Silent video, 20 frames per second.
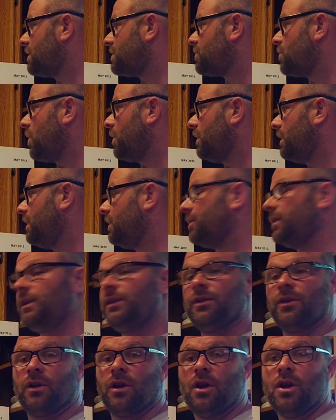The squad leader
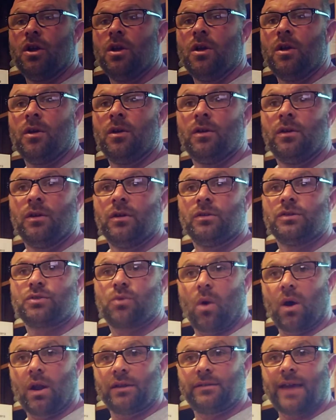either
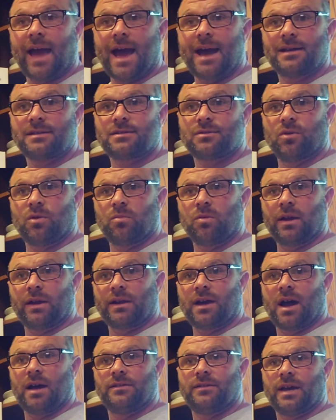squad attacks or break
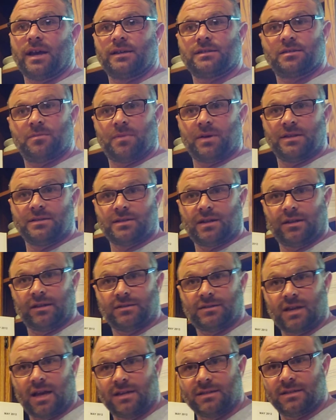contacts, depends on the
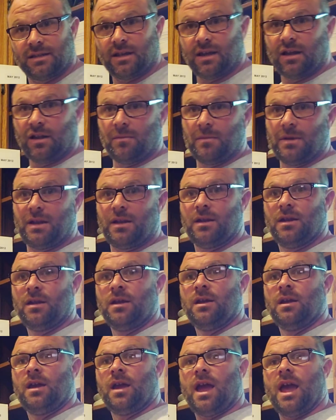size of the element
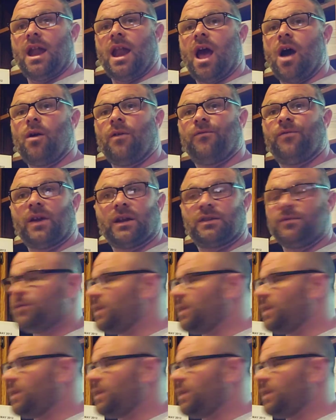and how effective